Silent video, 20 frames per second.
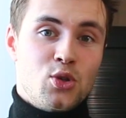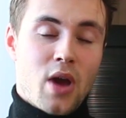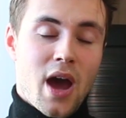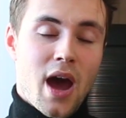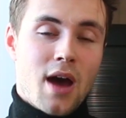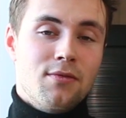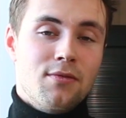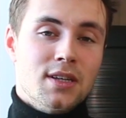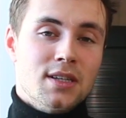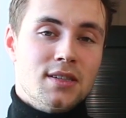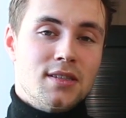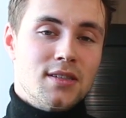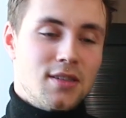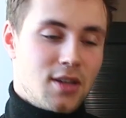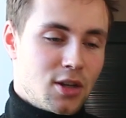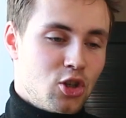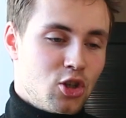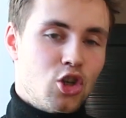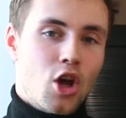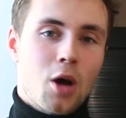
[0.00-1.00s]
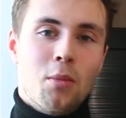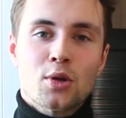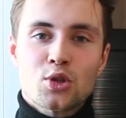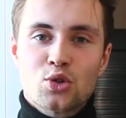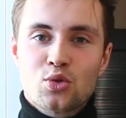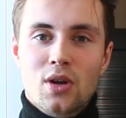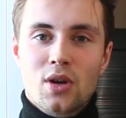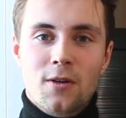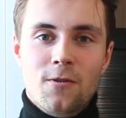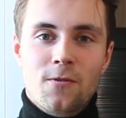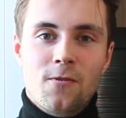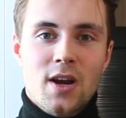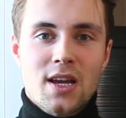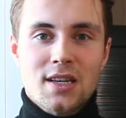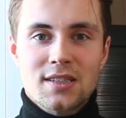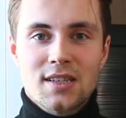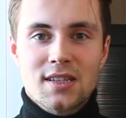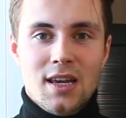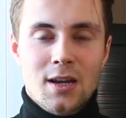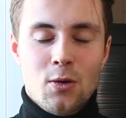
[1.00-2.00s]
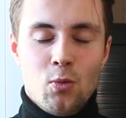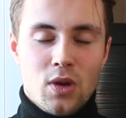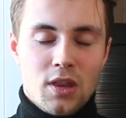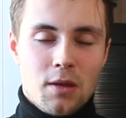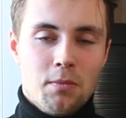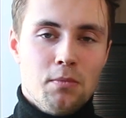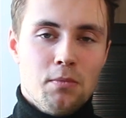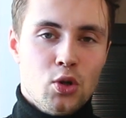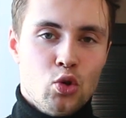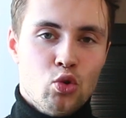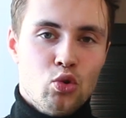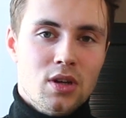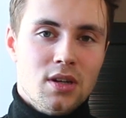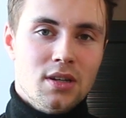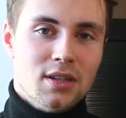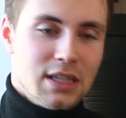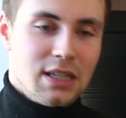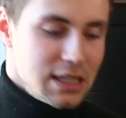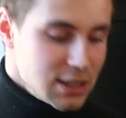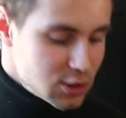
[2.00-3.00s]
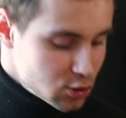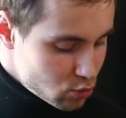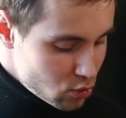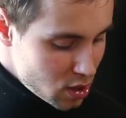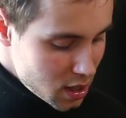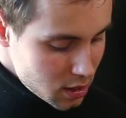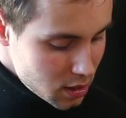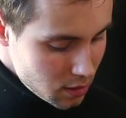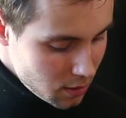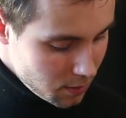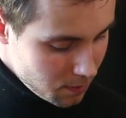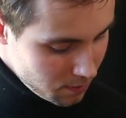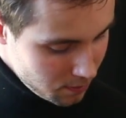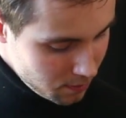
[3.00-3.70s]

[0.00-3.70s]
you have this double string phrasing with a muted D string.